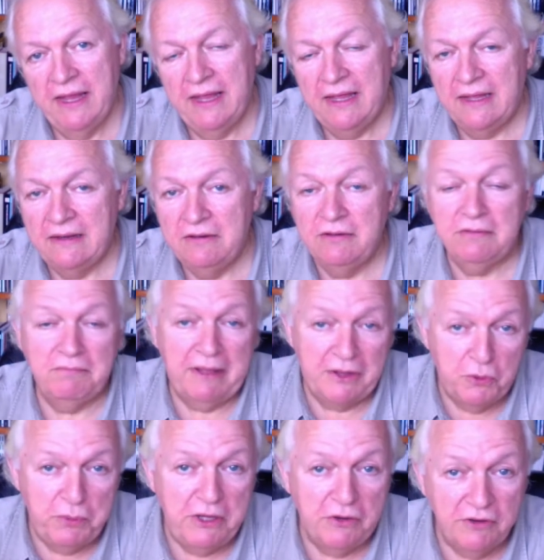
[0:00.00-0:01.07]
And I'll
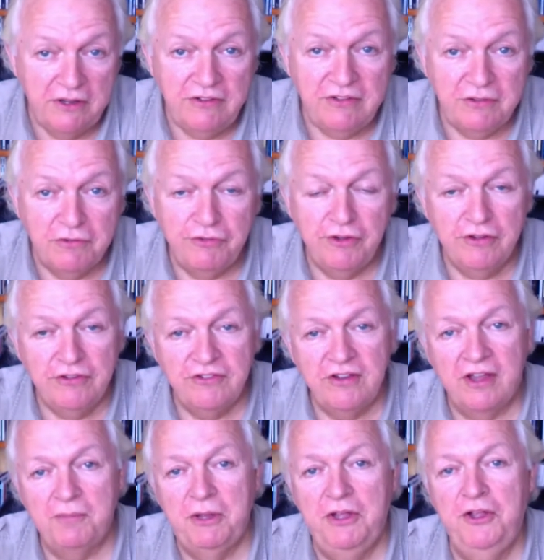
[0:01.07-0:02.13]
be honest, the first
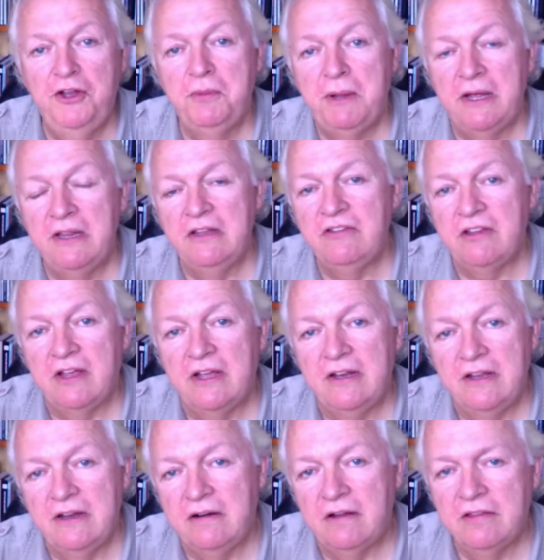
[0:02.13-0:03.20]
time I heard about this
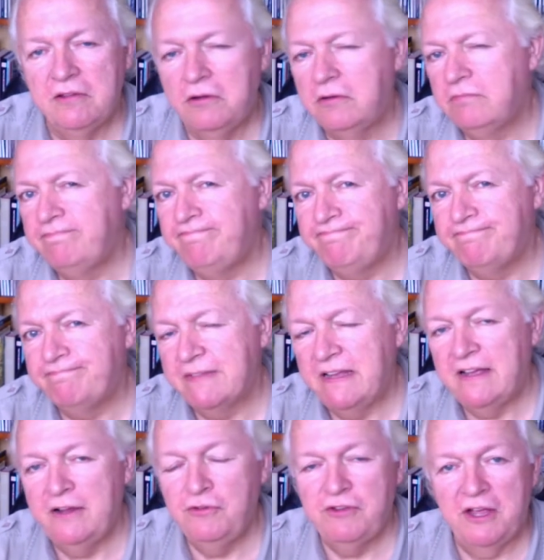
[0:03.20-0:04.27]
idea, I thought,
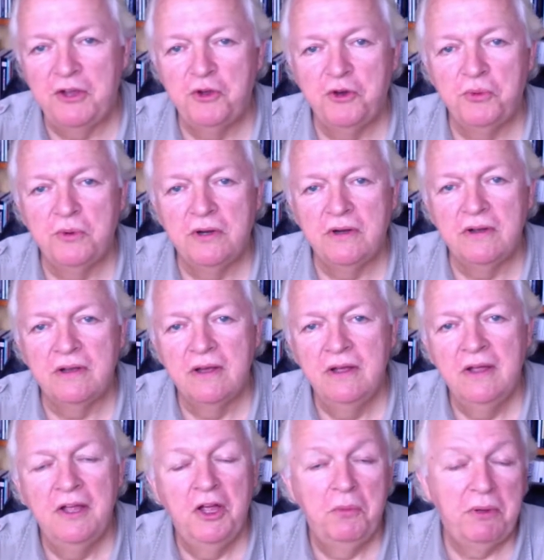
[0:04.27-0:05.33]
how's that going to work?
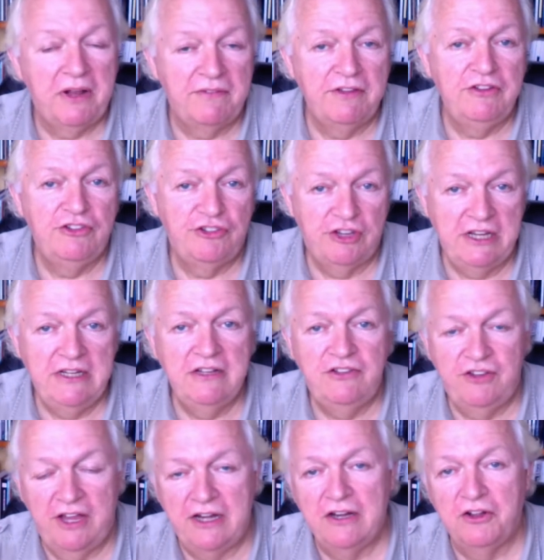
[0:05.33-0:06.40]
But having seen the
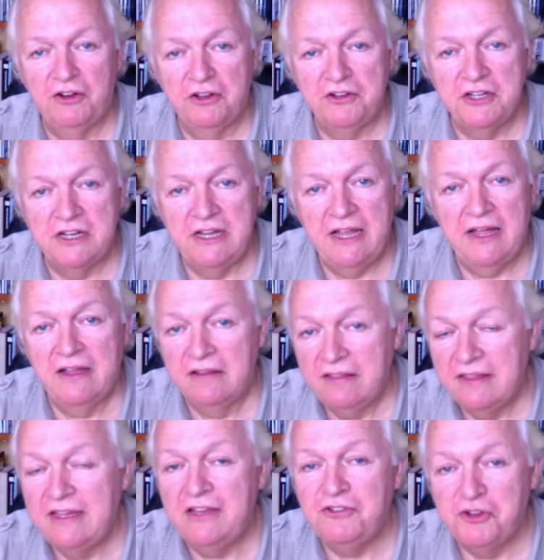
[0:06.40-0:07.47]
technology, I
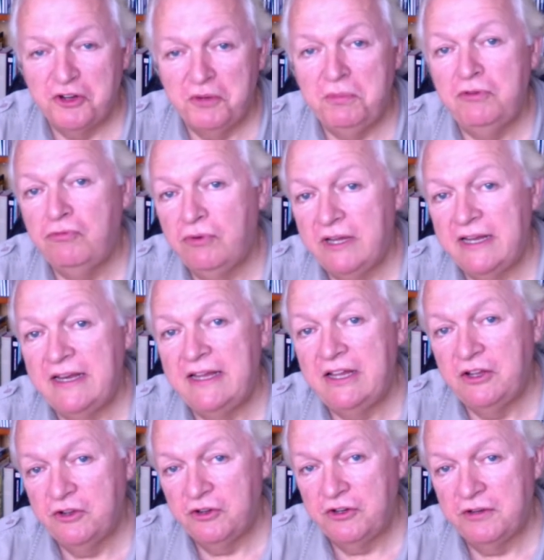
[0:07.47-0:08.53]
think it's going to be really
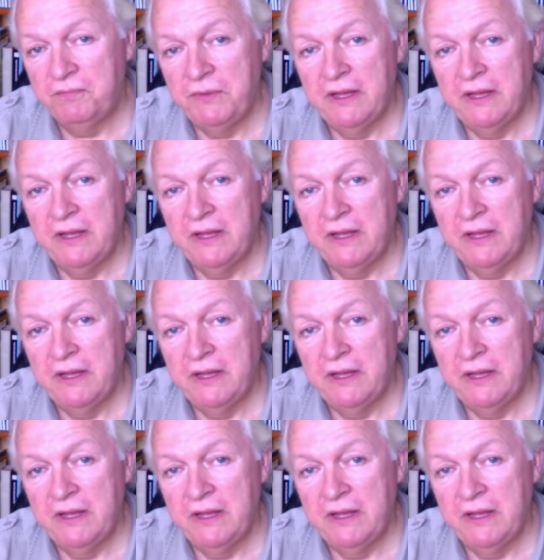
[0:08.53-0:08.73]
good.